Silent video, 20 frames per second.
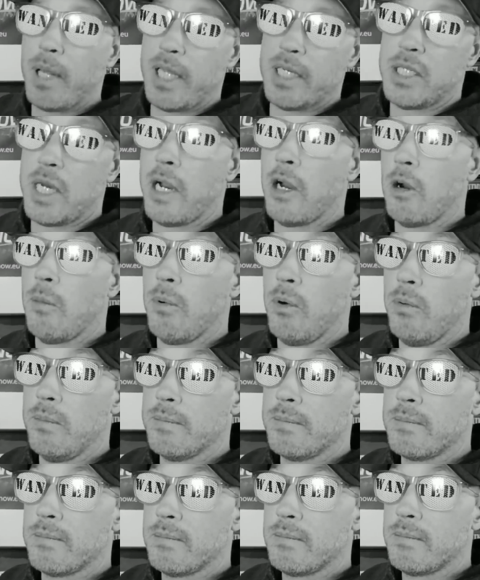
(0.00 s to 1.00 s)
played terrible.
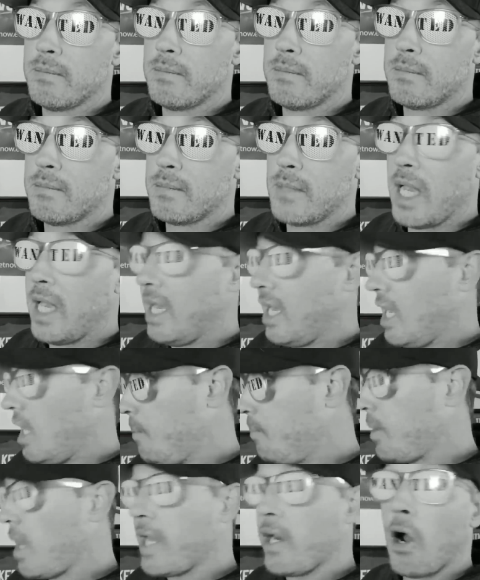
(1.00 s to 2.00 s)

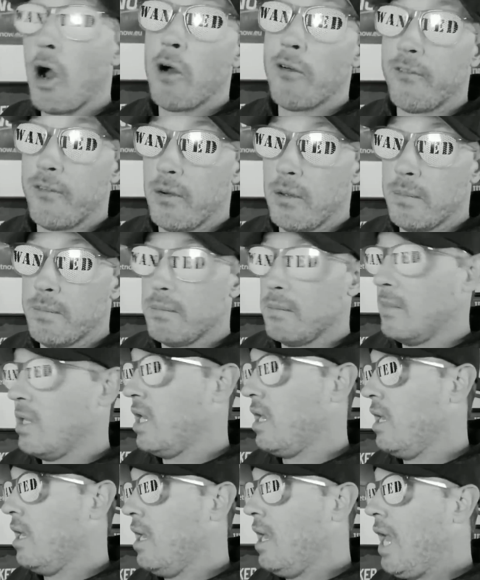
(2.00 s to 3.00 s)
He played awful.
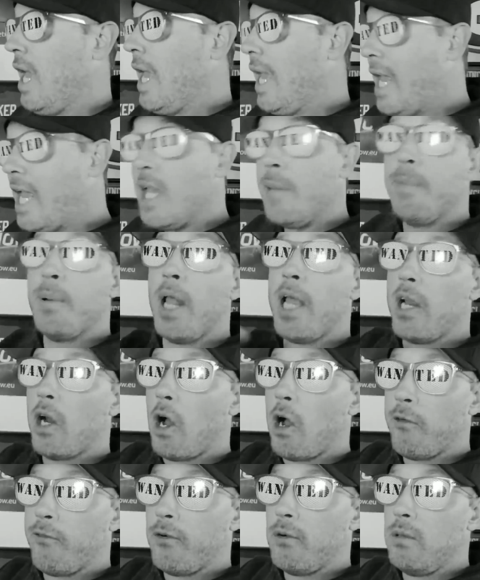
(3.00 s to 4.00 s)
He played
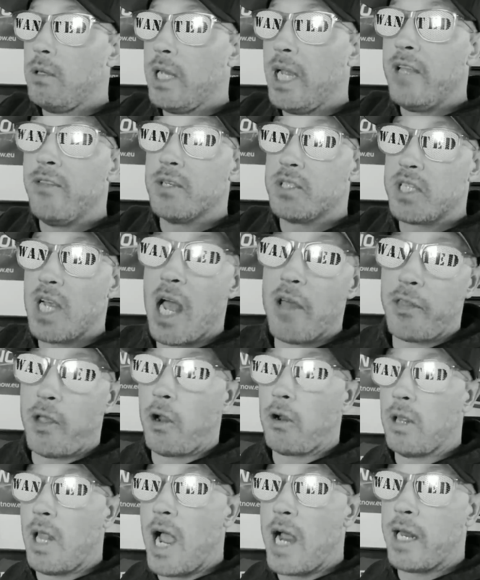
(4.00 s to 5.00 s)
awful in the South
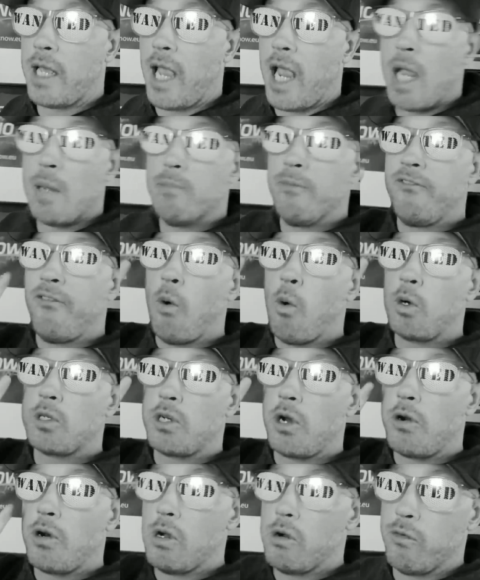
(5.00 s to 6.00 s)
Carolina game.
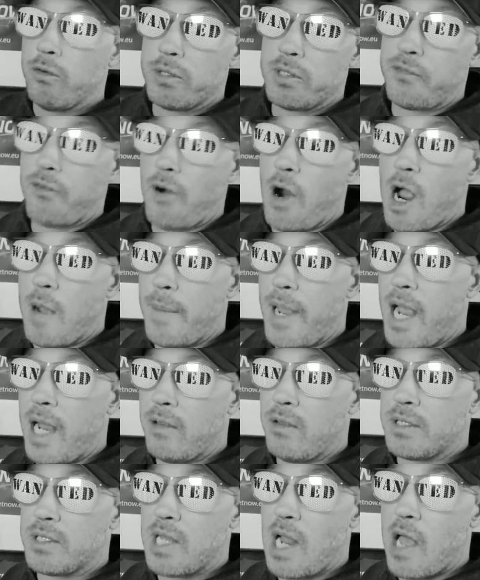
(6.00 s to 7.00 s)
4 turnovers Fromm
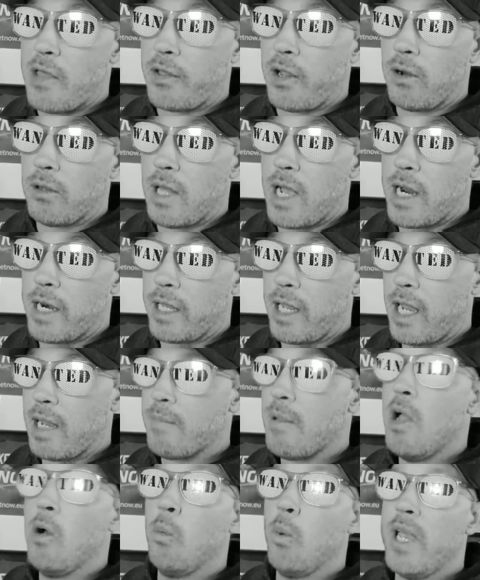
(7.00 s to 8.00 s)
had in the South Carolina
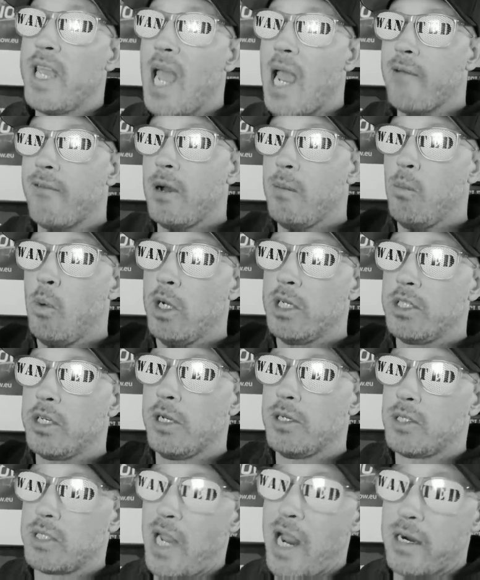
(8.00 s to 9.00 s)
game. We gave up 1
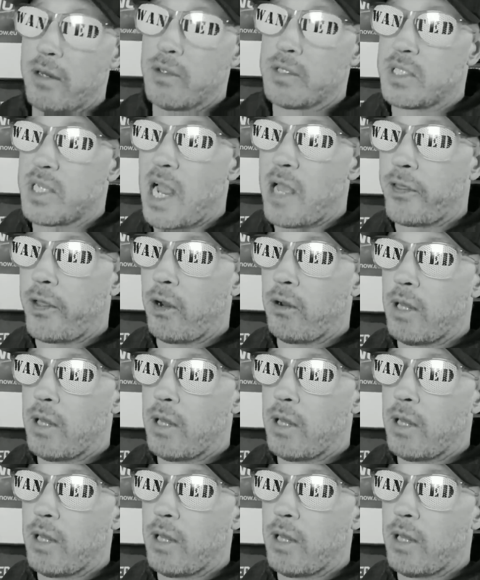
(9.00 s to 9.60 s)
touchdown in the South